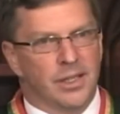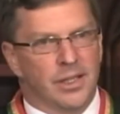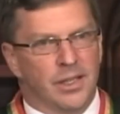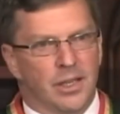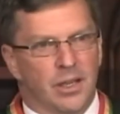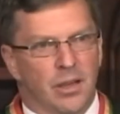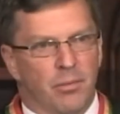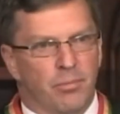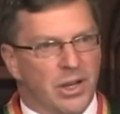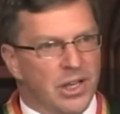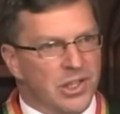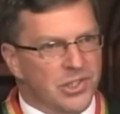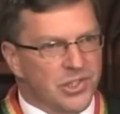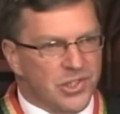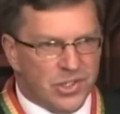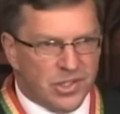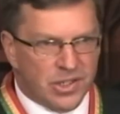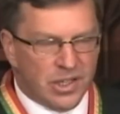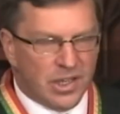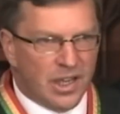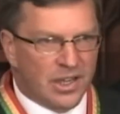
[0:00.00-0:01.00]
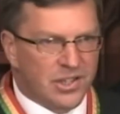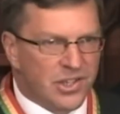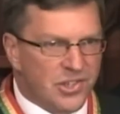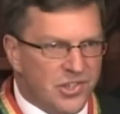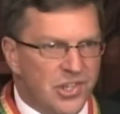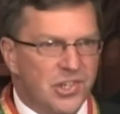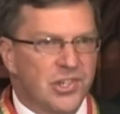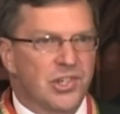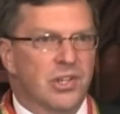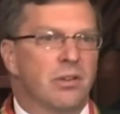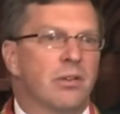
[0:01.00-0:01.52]
But it's a
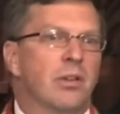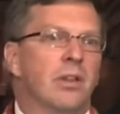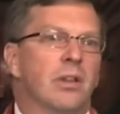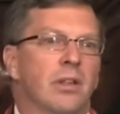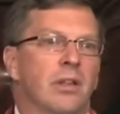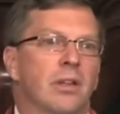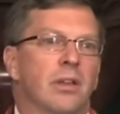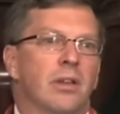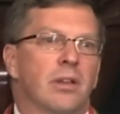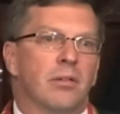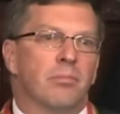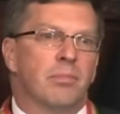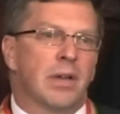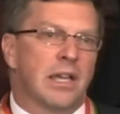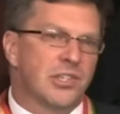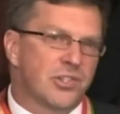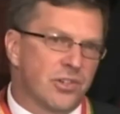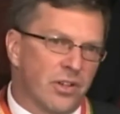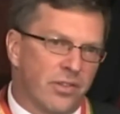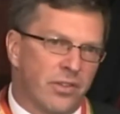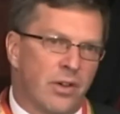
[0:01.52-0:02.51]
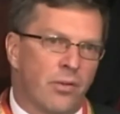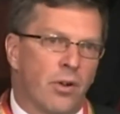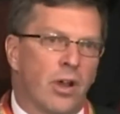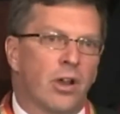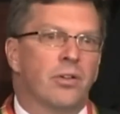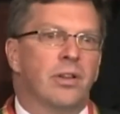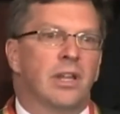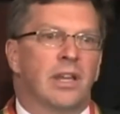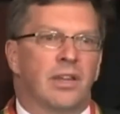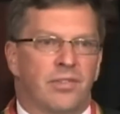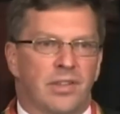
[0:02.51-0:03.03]
decision based on their own
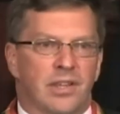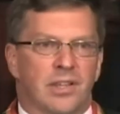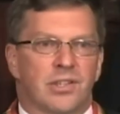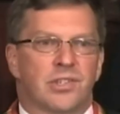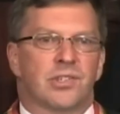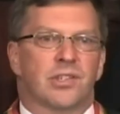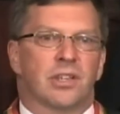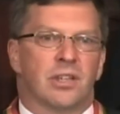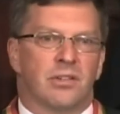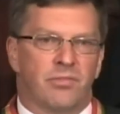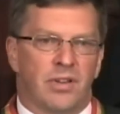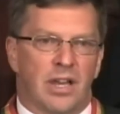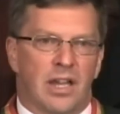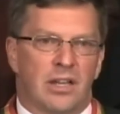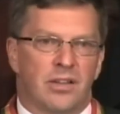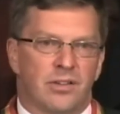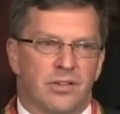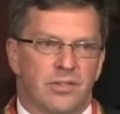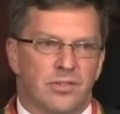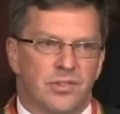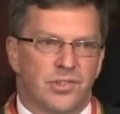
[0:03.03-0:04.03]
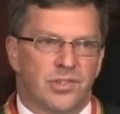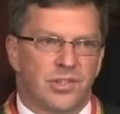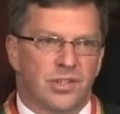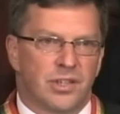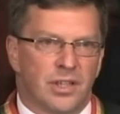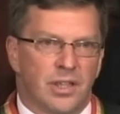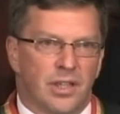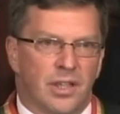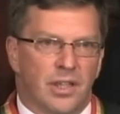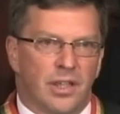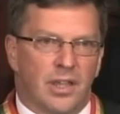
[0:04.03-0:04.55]
ethics and values.
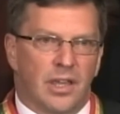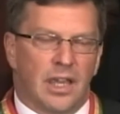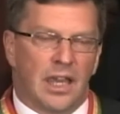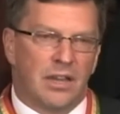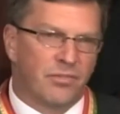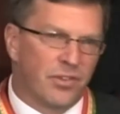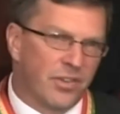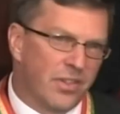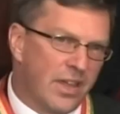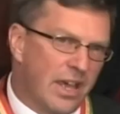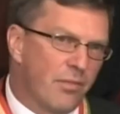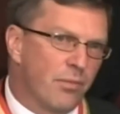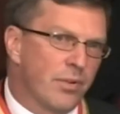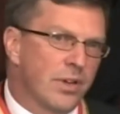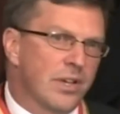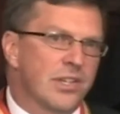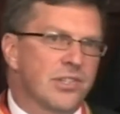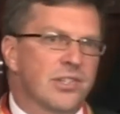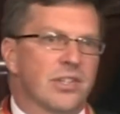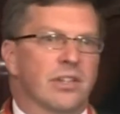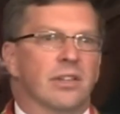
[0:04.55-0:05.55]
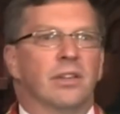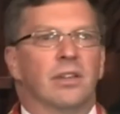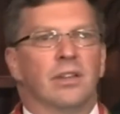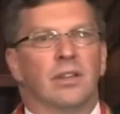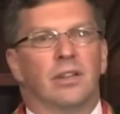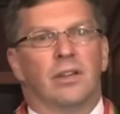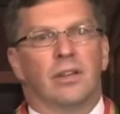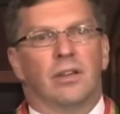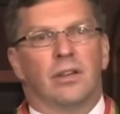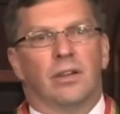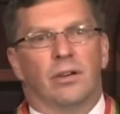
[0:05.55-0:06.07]
And for that reason,
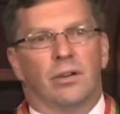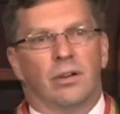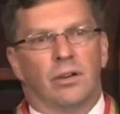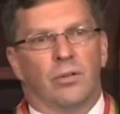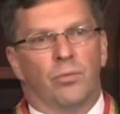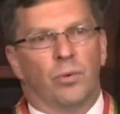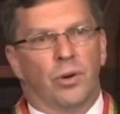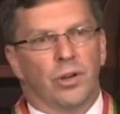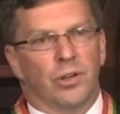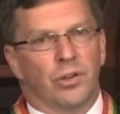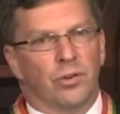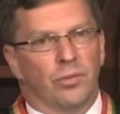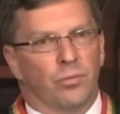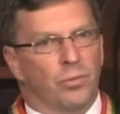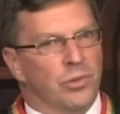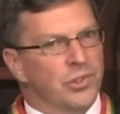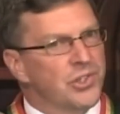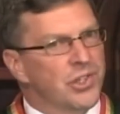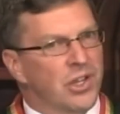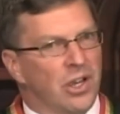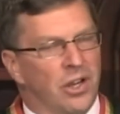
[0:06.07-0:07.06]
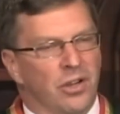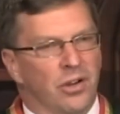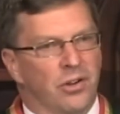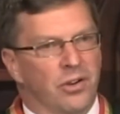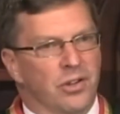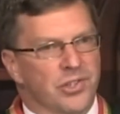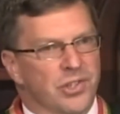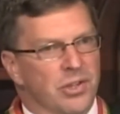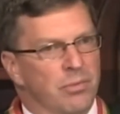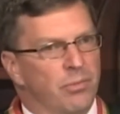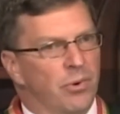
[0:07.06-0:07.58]
what's going on at
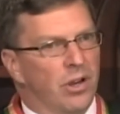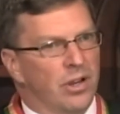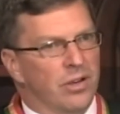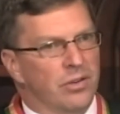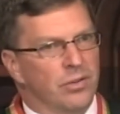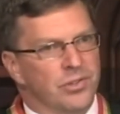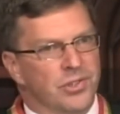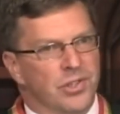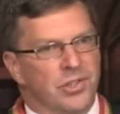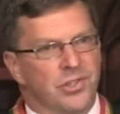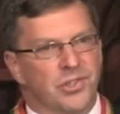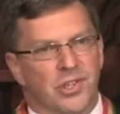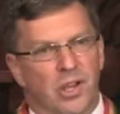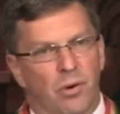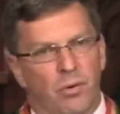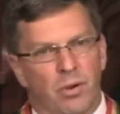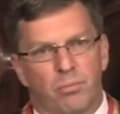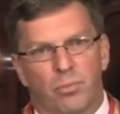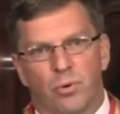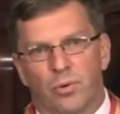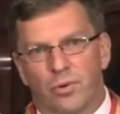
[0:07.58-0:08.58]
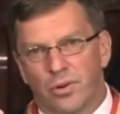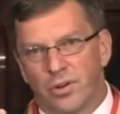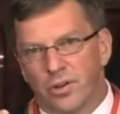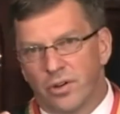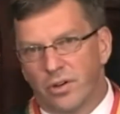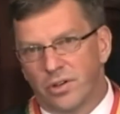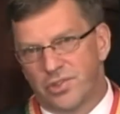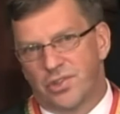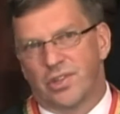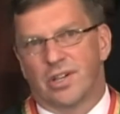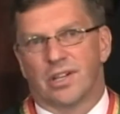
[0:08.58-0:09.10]
St Michael's is so important,
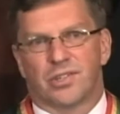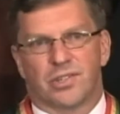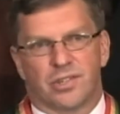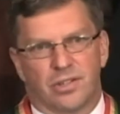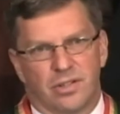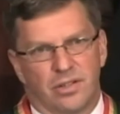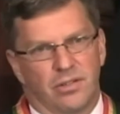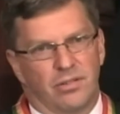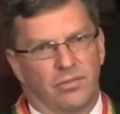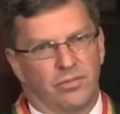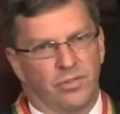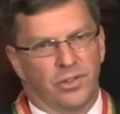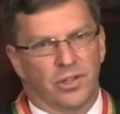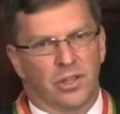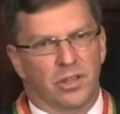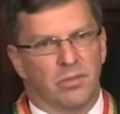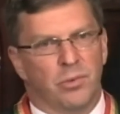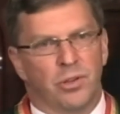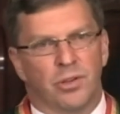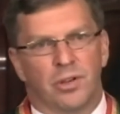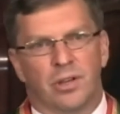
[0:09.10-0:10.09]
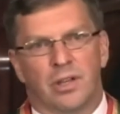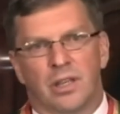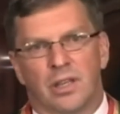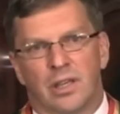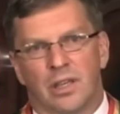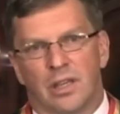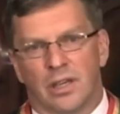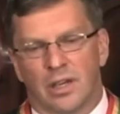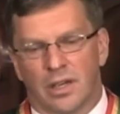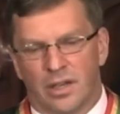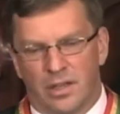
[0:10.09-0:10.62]
not just for the community
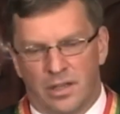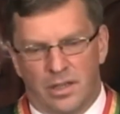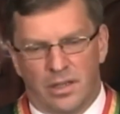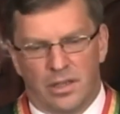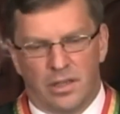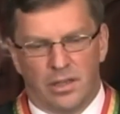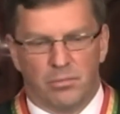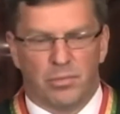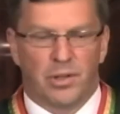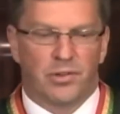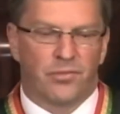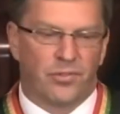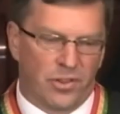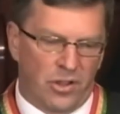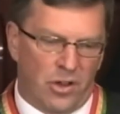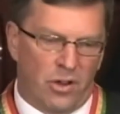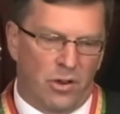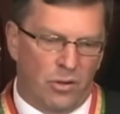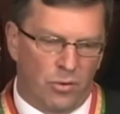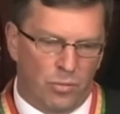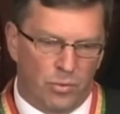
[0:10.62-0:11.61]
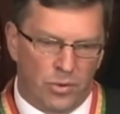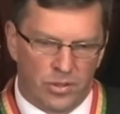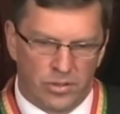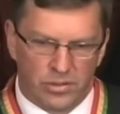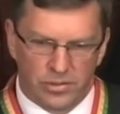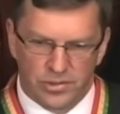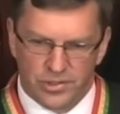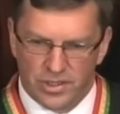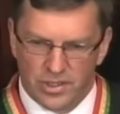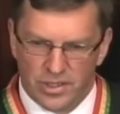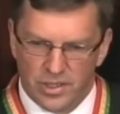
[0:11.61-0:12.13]
here, but for the whole
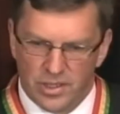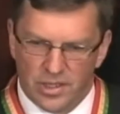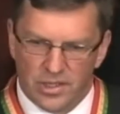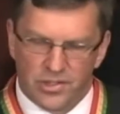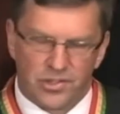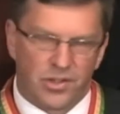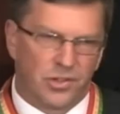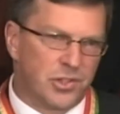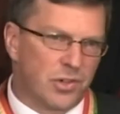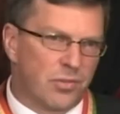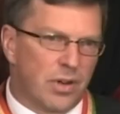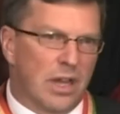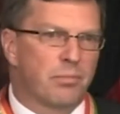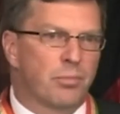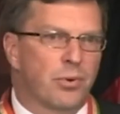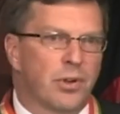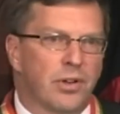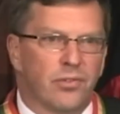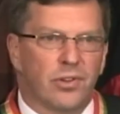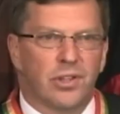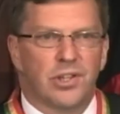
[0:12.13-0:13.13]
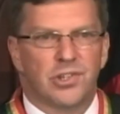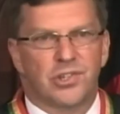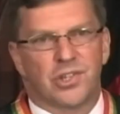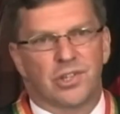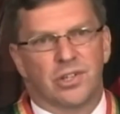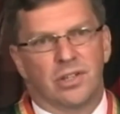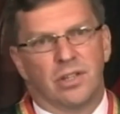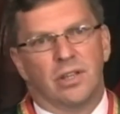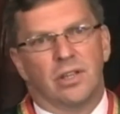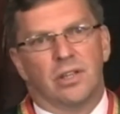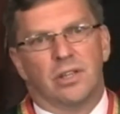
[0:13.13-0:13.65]
world. So it's a great privilege
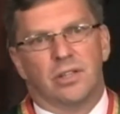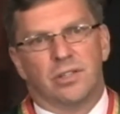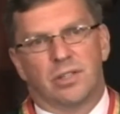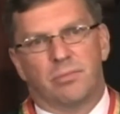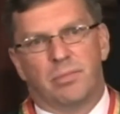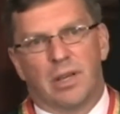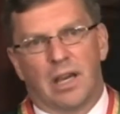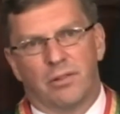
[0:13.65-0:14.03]
to be able to